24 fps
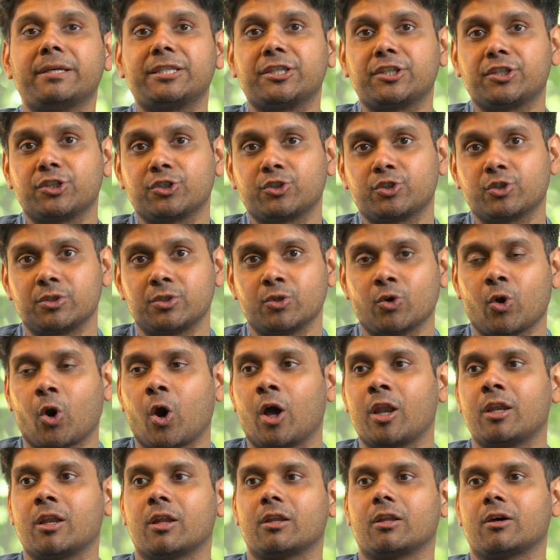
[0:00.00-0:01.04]
myth you
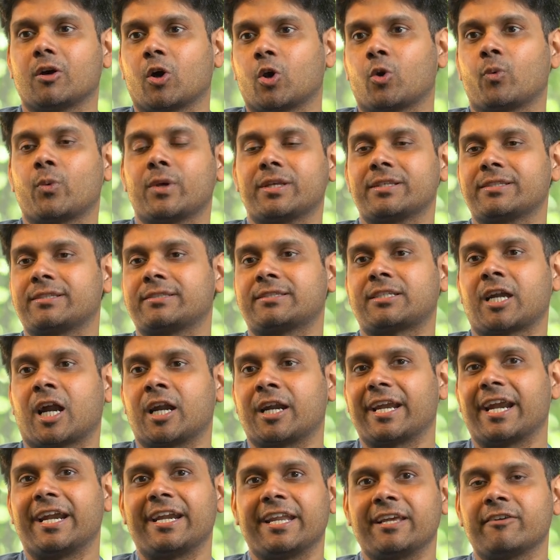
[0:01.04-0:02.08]
all always
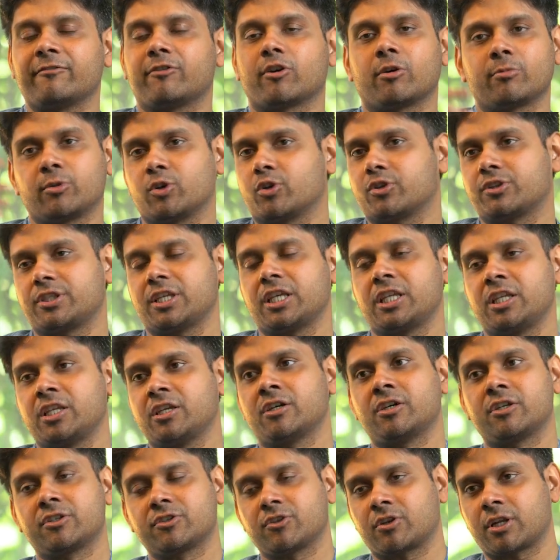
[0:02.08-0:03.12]
start getting from your
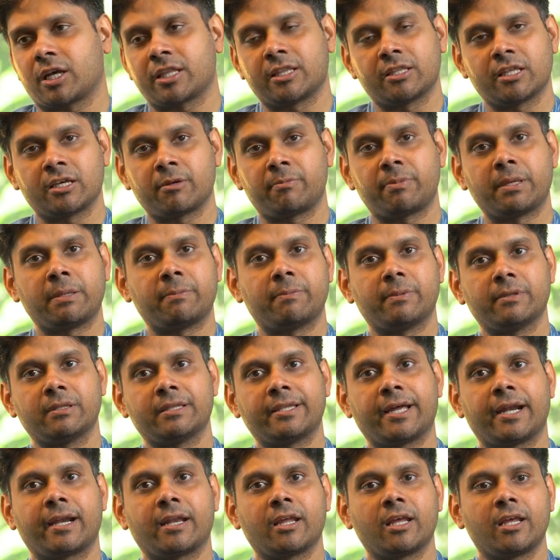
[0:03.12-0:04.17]
seniors or other
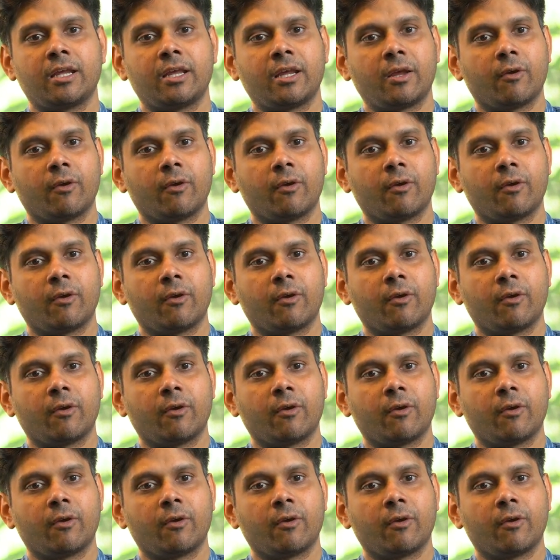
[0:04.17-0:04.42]
people that